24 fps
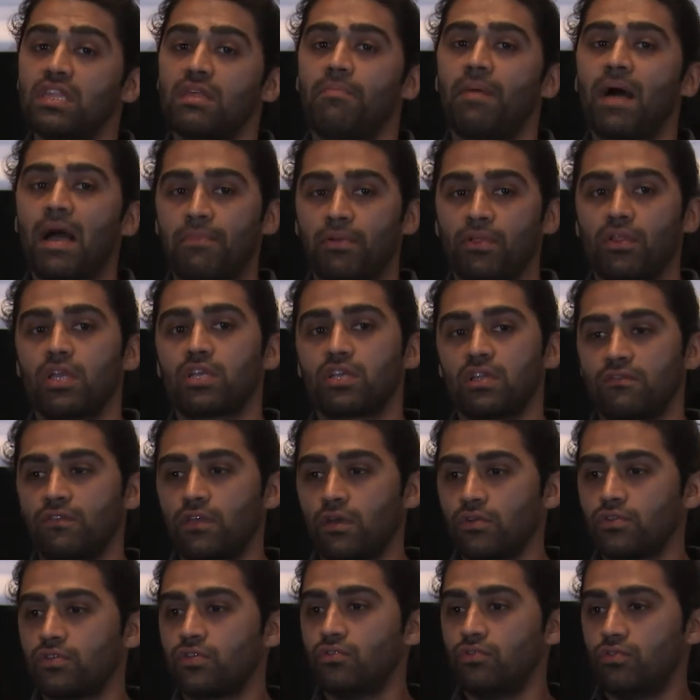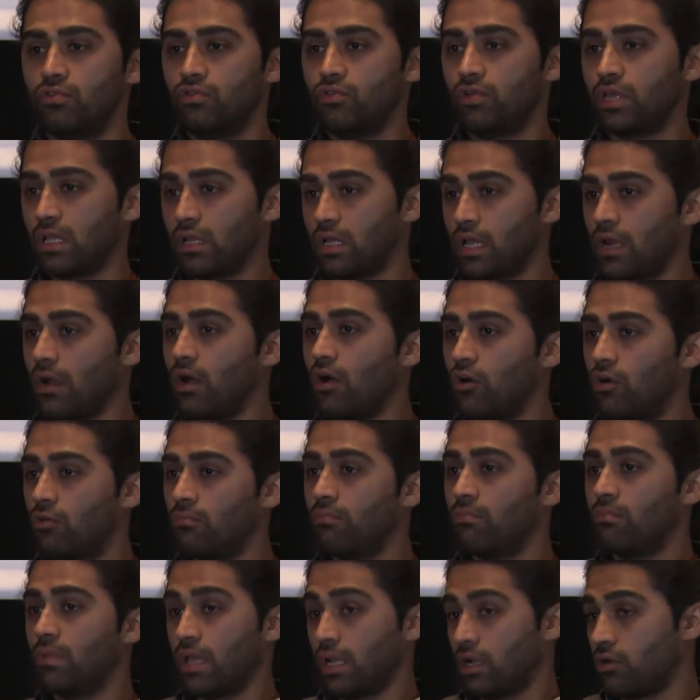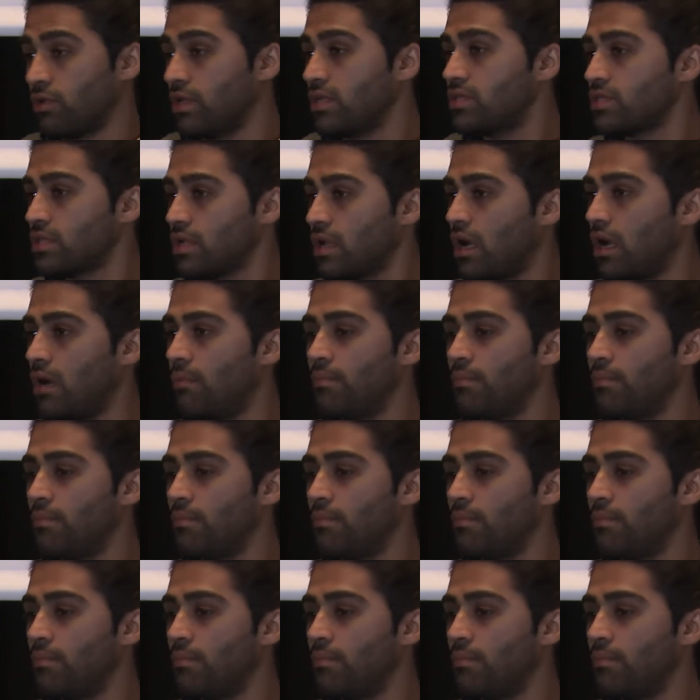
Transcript: population of those who can get home increase,